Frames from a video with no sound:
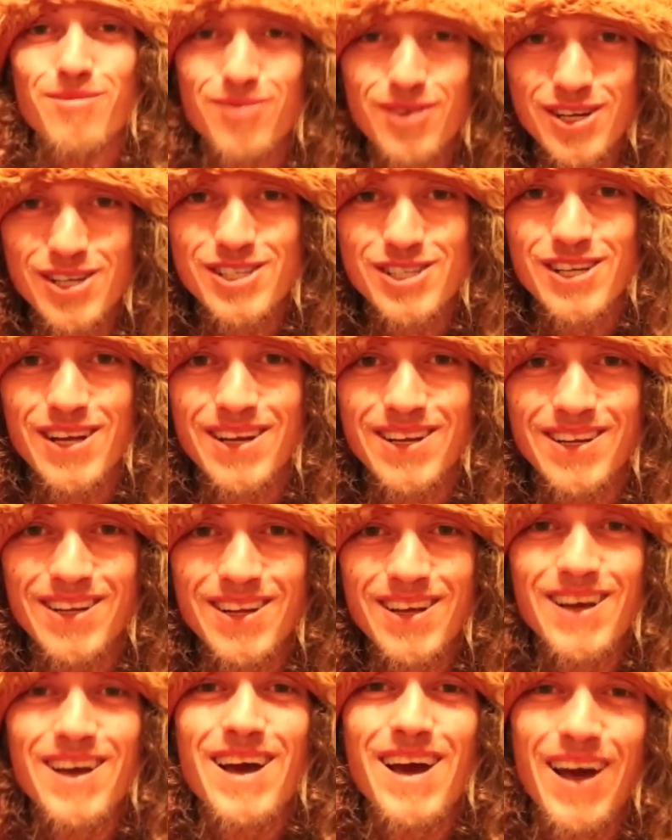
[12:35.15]
appreciated,
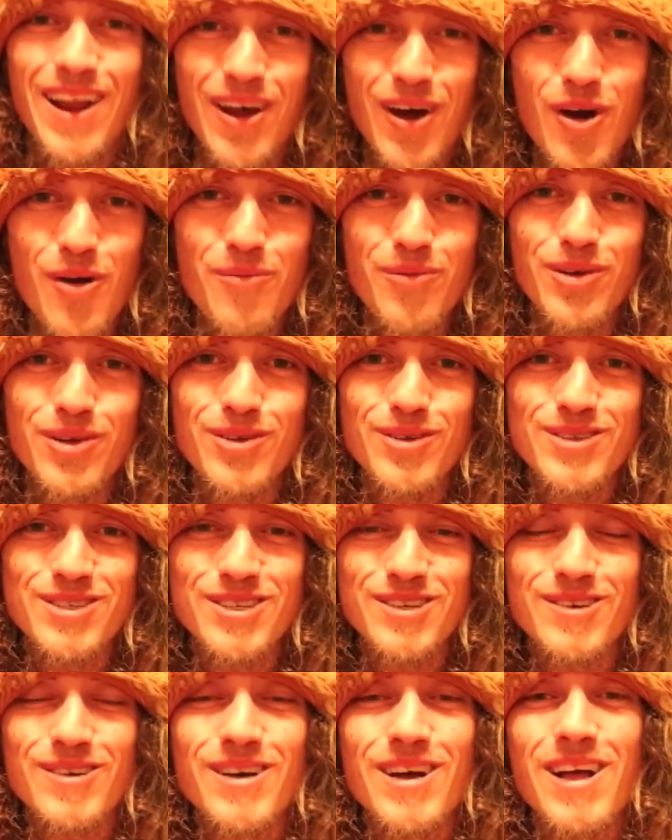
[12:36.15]
and I hope you do
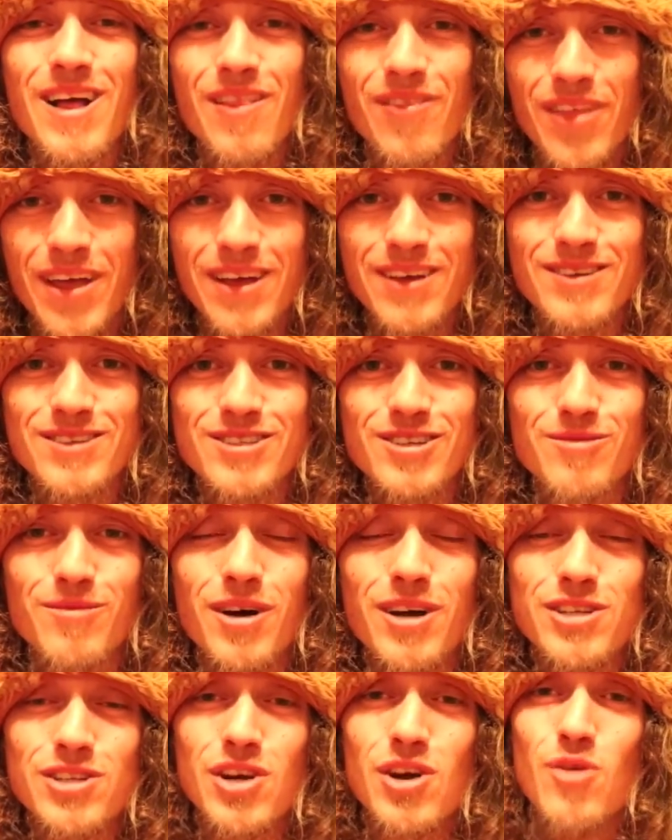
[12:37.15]
too. Thank you so
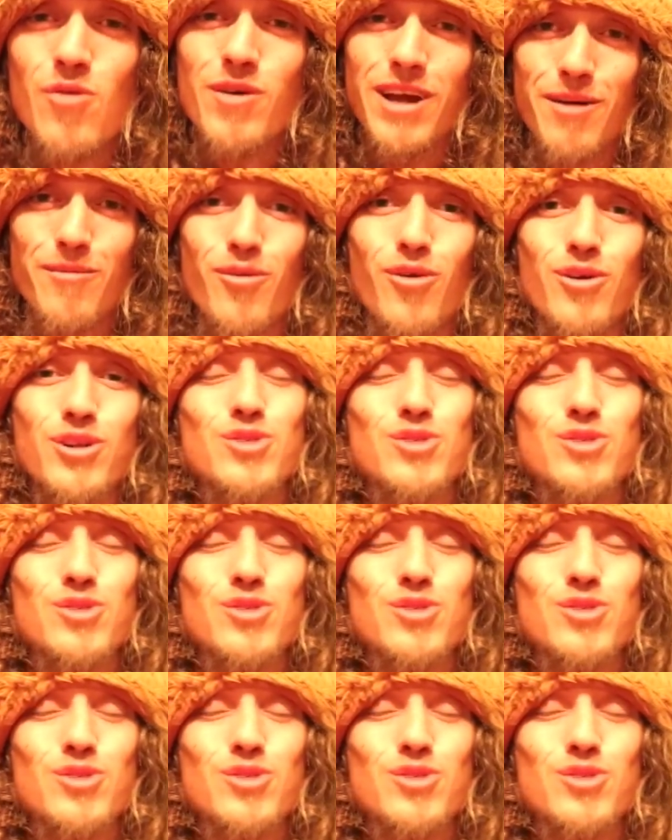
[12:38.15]
much. We got more